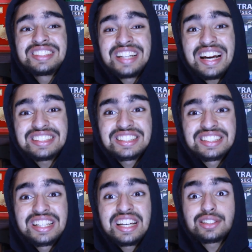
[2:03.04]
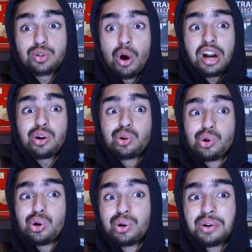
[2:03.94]
she says she is going to
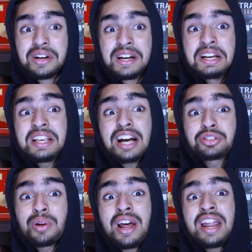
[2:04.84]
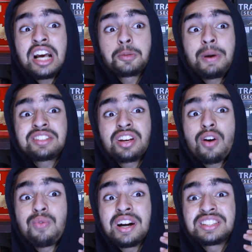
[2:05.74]
do is actually an expression
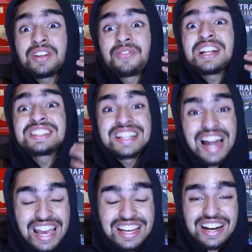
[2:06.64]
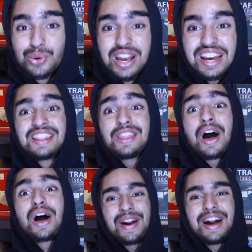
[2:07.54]
of what she feels like doing in
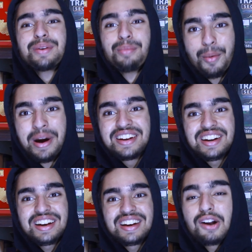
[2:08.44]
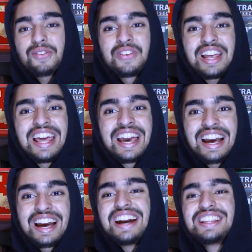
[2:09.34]
the current moment or feeling
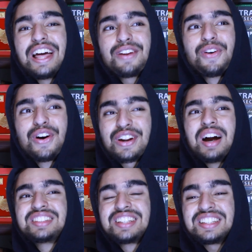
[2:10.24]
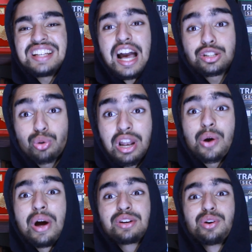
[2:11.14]
and therefore what she is actually
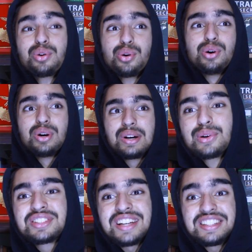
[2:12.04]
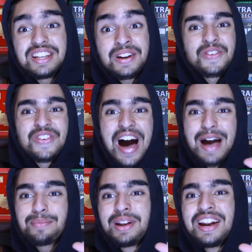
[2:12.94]
going to do could change in
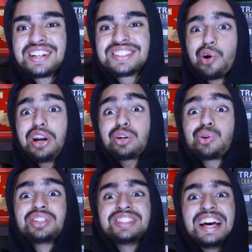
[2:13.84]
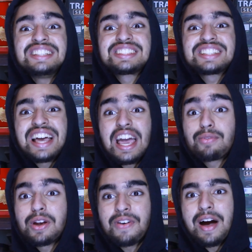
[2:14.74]
5 minutes or it could change
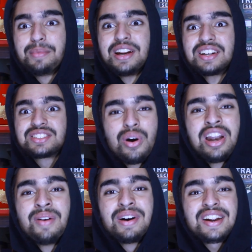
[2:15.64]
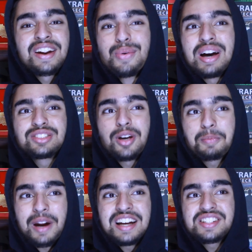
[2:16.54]
every 5 minutes. Whenever you are
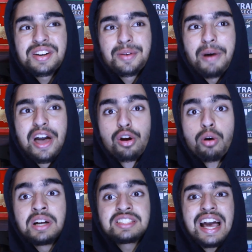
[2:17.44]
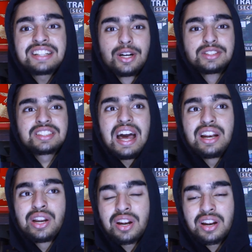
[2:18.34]
surprised by your woman's actions
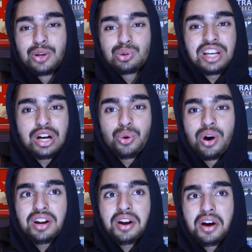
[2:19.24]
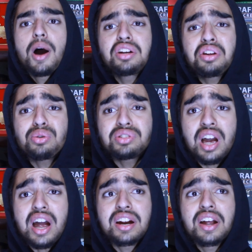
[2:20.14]
and you say to her, but you
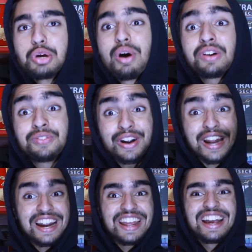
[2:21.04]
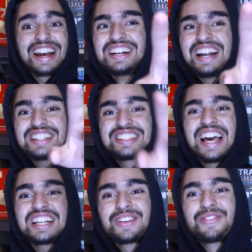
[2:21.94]
said you are forgetting that she
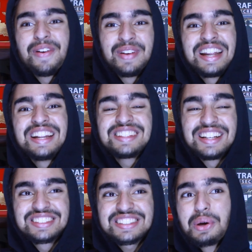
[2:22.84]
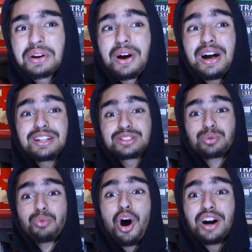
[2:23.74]
has feminine essence. Your
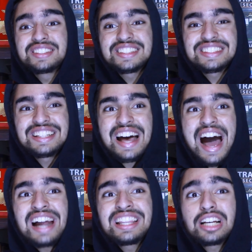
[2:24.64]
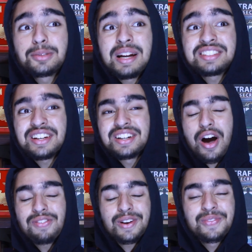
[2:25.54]
girl's words are the expression
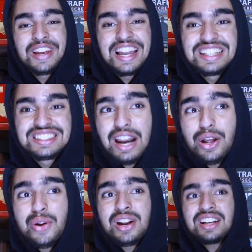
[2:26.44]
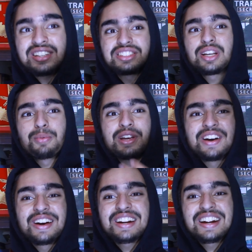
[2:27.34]
of her feelings and the relationship with
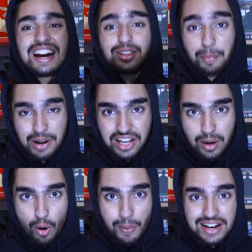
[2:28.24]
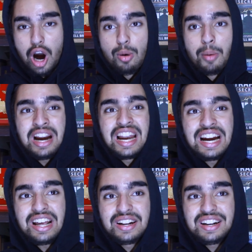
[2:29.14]
her at the present moment. A moment
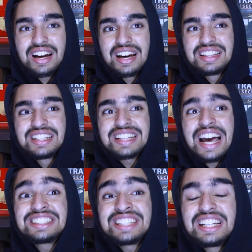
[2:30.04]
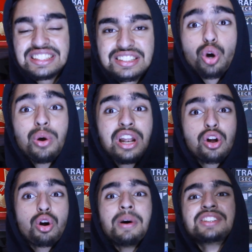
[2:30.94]
later, this can change, so will your
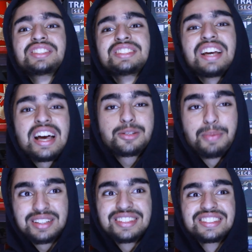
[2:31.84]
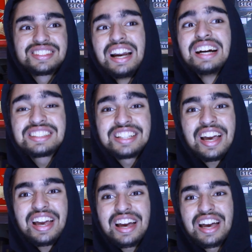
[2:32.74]
romance expressions. Let's
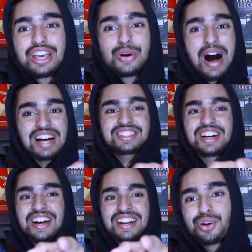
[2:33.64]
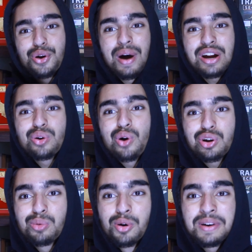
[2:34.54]
say you ask her, Do you want to go
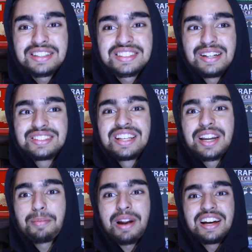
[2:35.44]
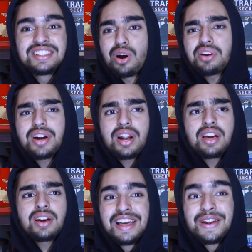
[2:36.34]
to movies? And she replies, Not
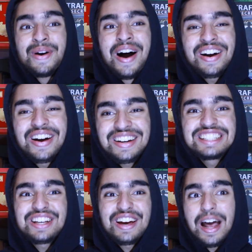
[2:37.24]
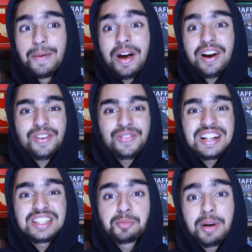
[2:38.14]
really. Then you hug her, kiss her, and make her
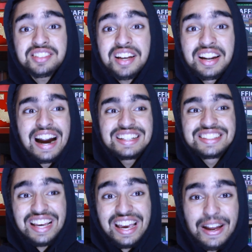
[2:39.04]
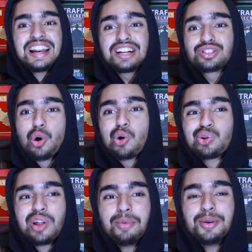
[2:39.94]
feel special and say, Let's go
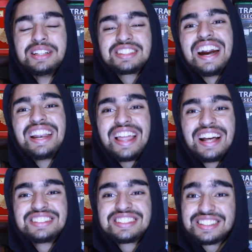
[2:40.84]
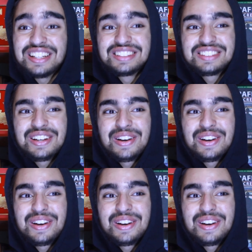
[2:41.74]
to the movies. And then she says,